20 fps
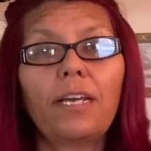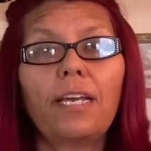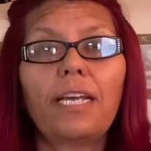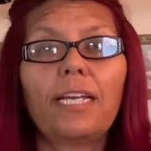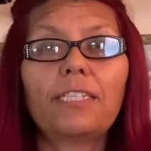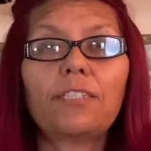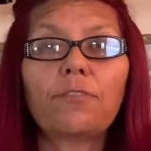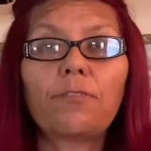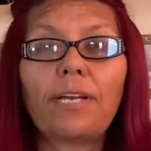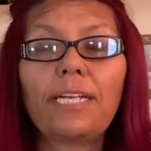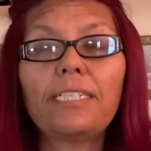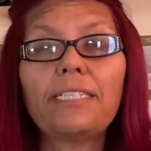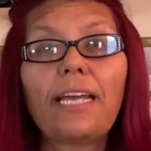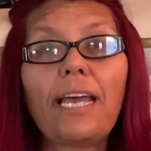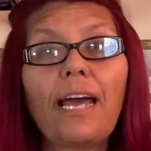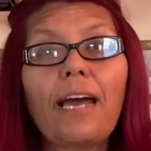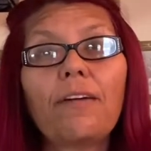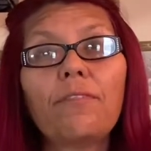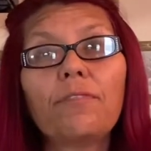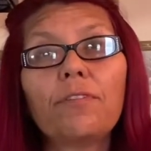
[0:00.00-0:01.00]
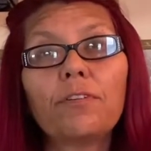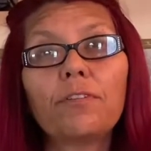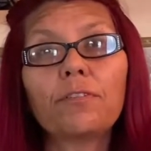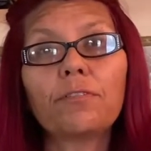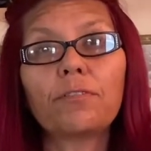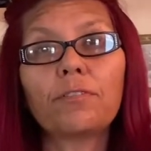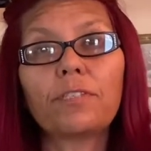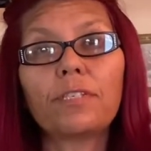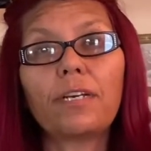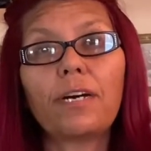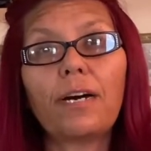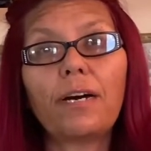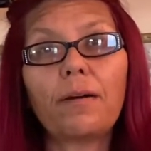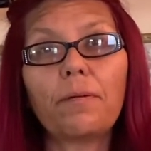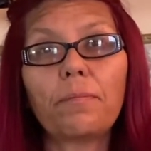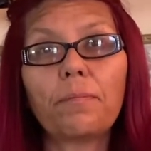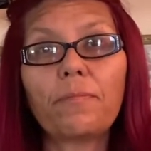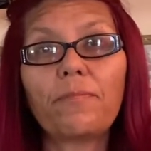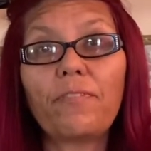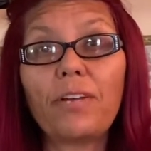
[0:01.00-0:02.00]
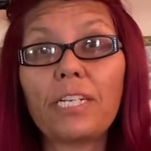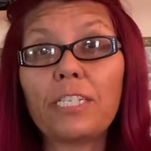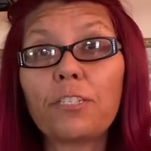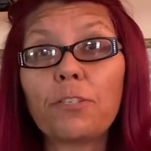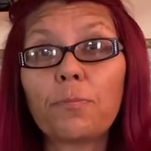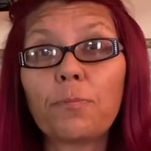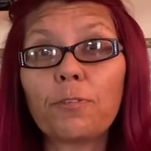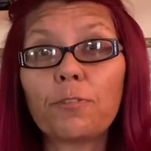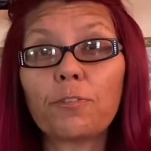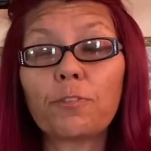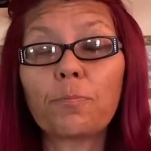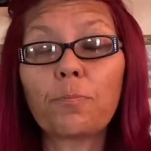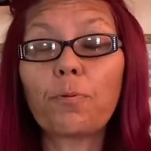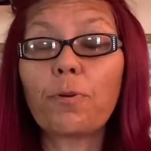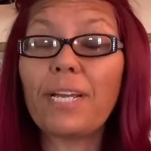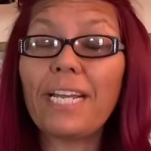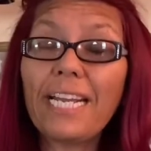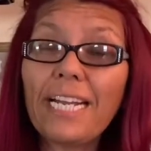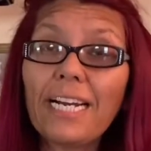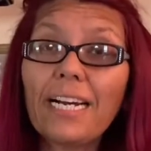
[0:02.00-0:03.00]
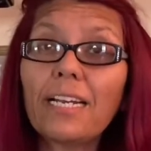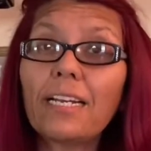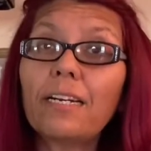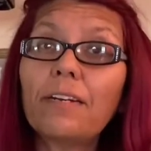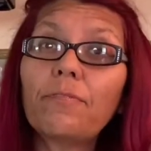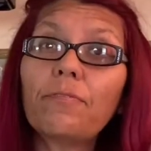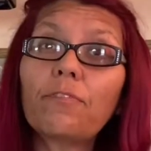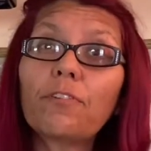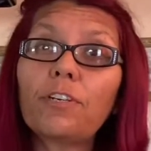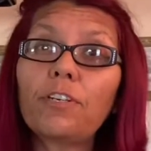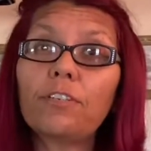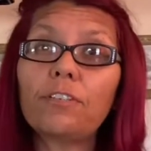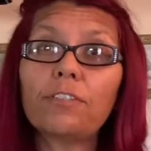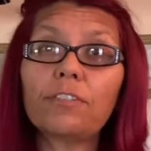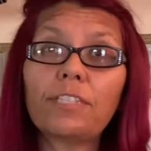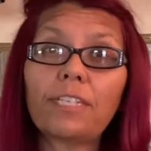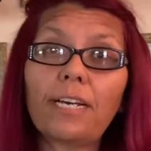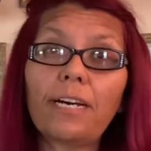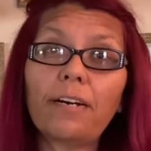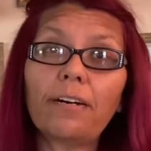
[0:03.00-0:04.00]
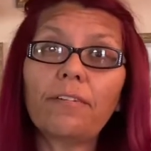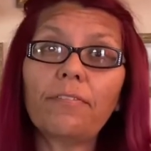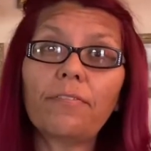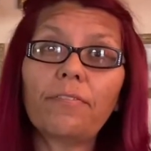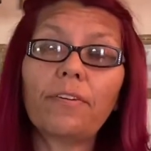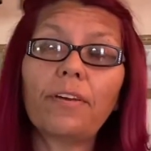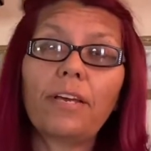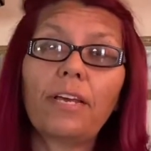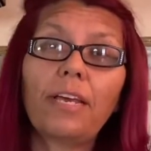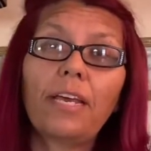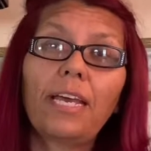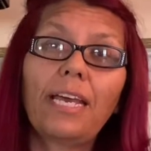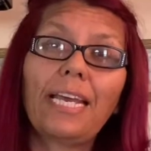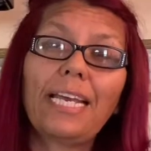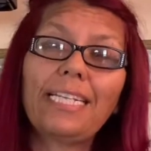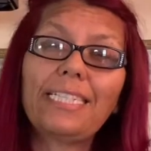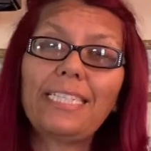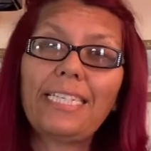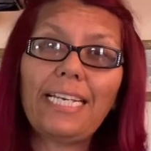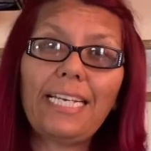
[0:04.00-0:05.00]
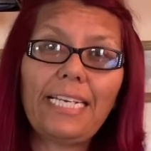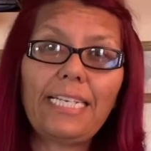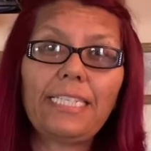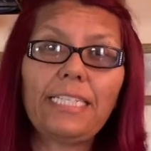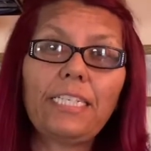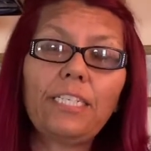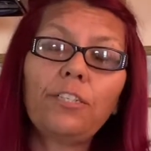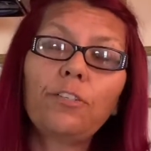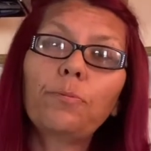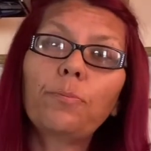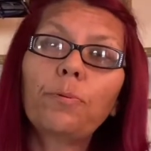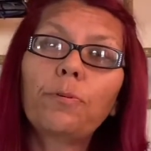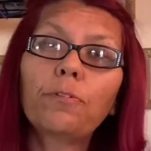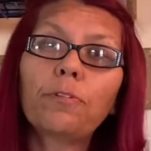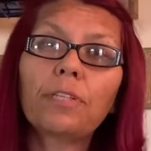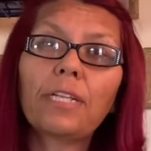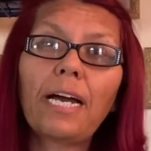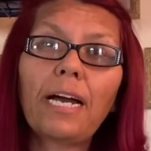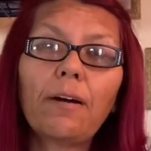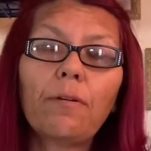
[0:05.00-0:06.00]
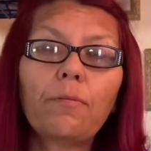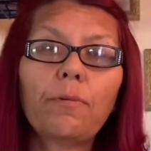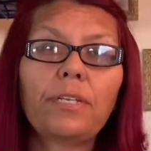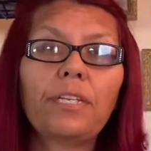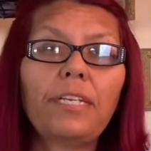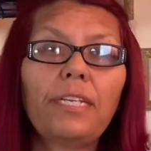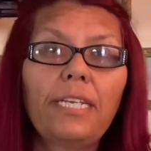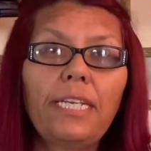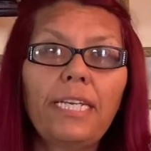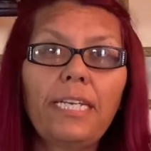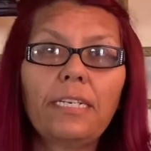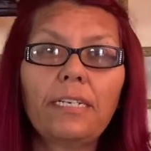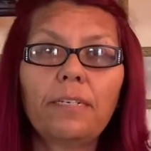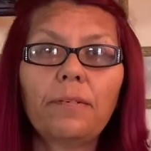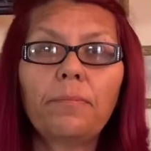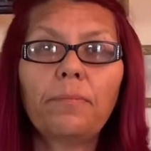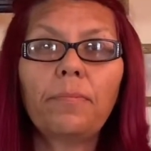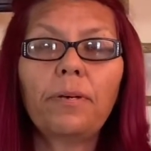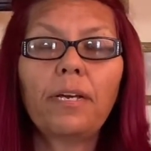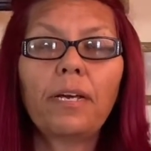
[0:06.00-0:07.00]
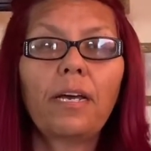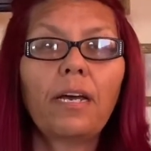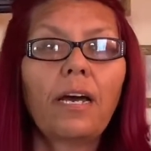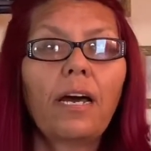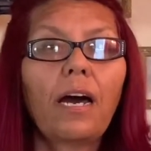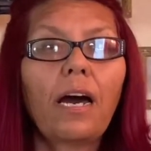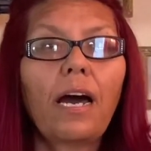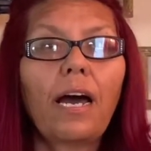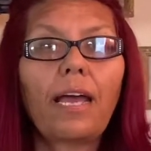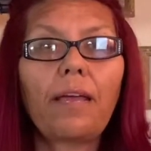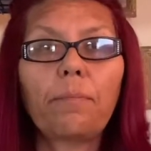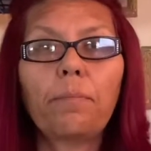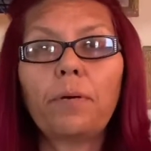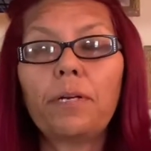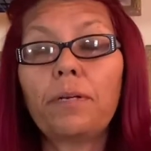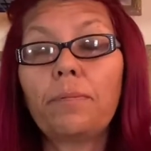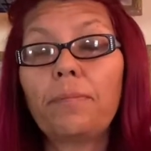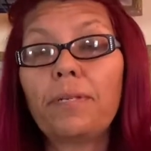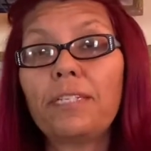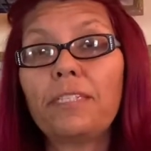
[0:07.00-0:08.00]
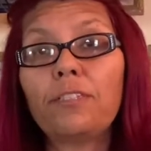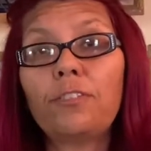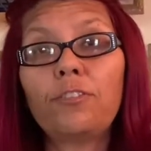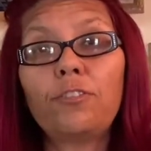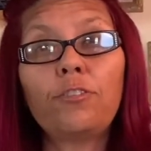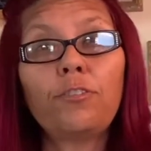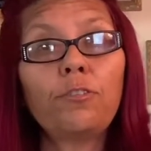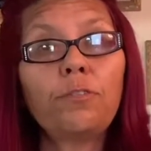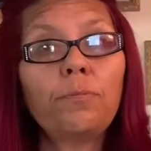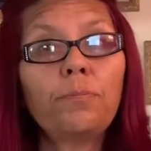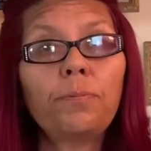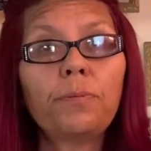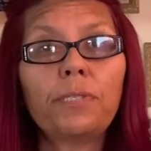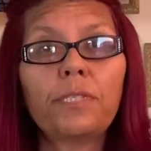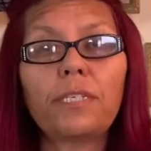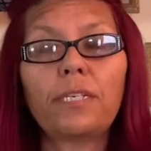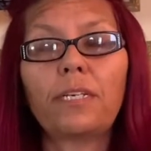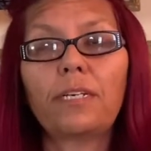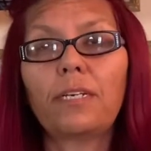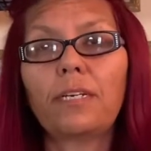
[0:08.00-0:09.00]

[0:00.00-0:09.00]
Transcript: It's great to have those vegetables pre-cut up for yourself. It's easy to pull out when you need them. I put them in soups,